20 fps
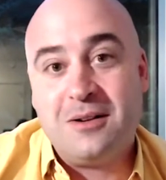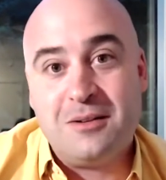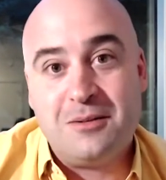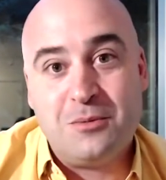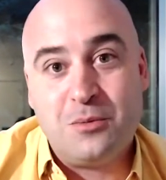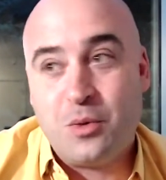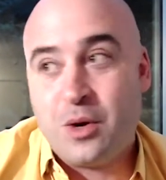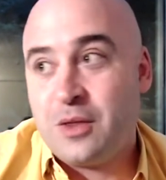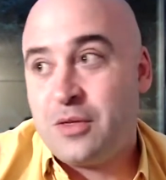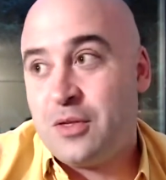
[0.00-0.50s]

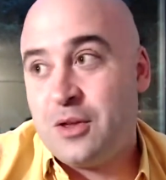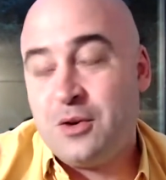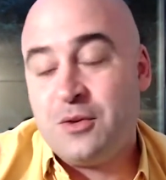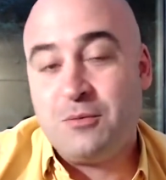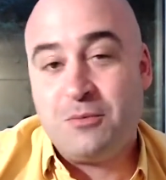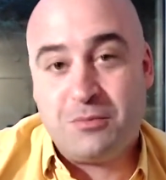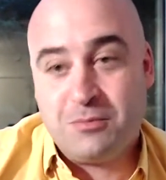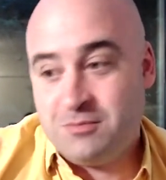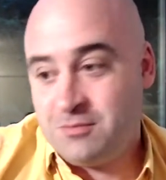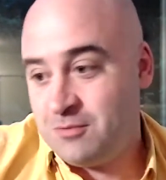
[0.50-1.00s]

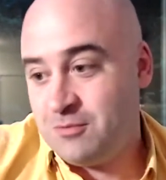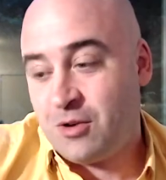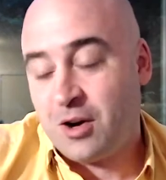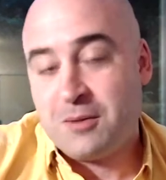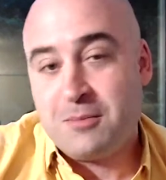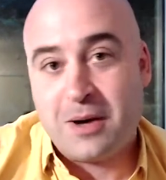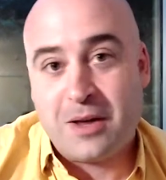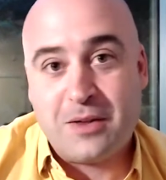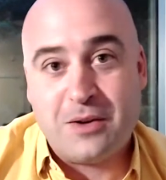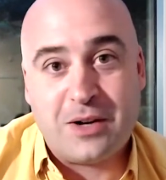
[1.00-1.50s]
run
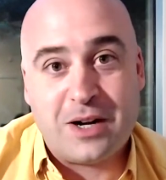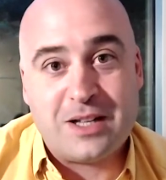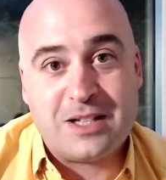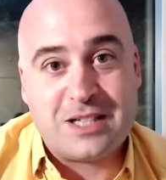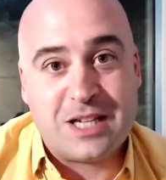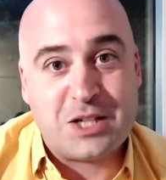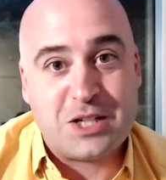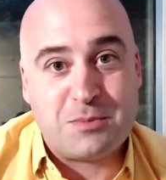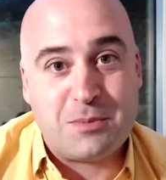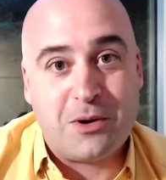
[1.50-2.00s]
by the United
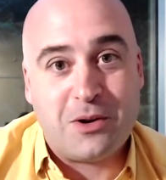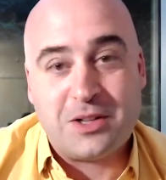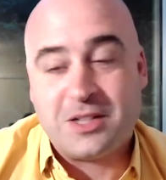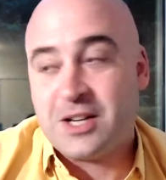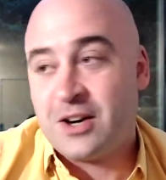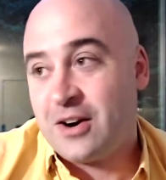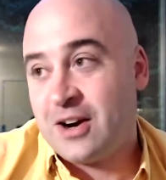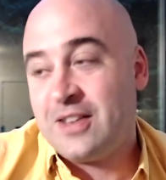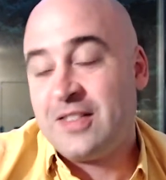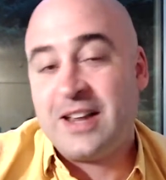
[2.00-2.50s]
States
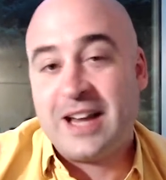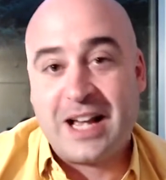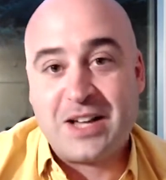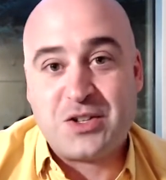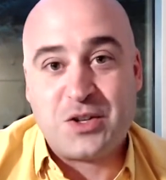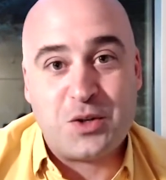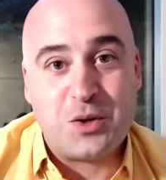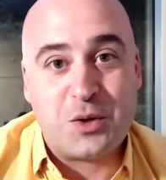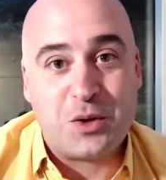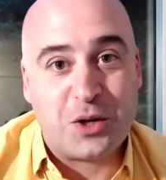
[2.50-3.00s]
military that has a
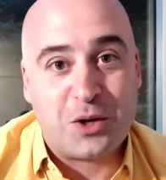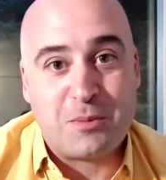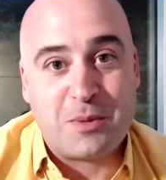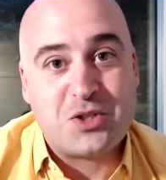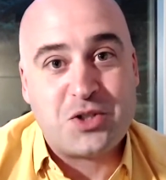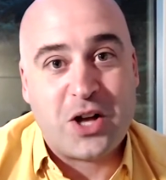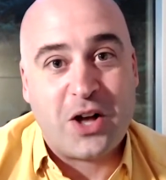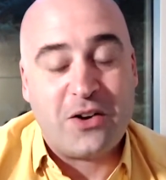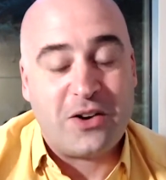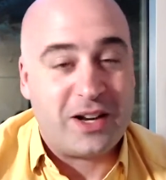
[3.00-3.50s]
nuclear
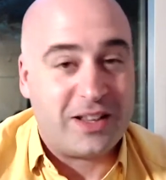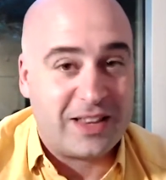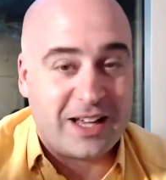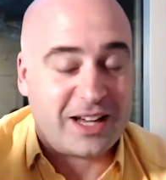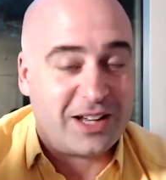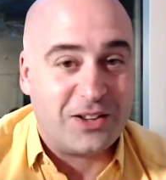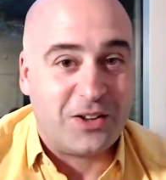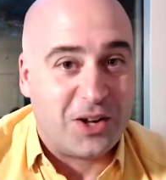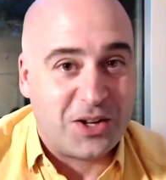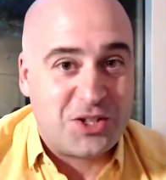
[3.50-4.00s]
missile in it that
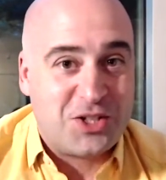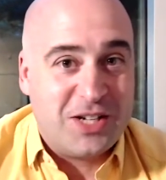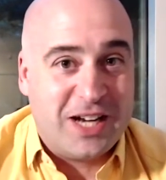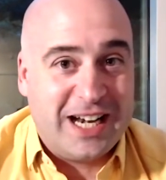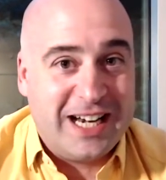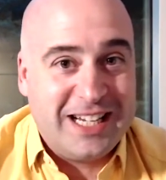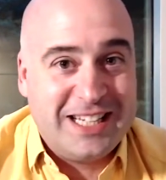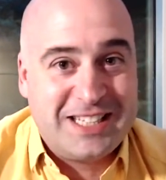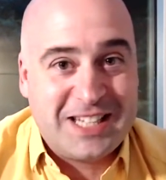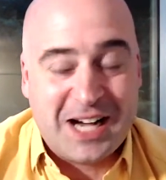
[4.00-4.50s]
can launch at
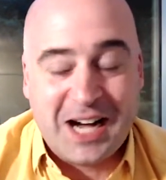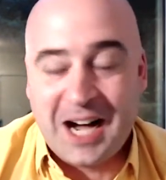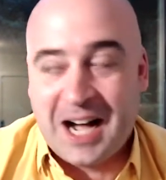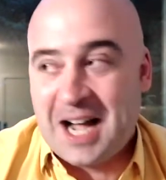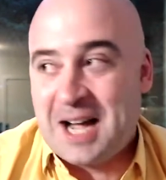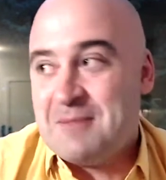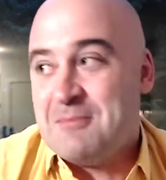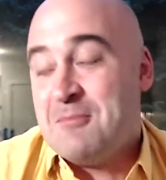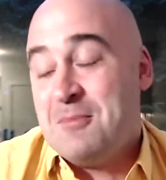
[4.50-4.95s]
any time.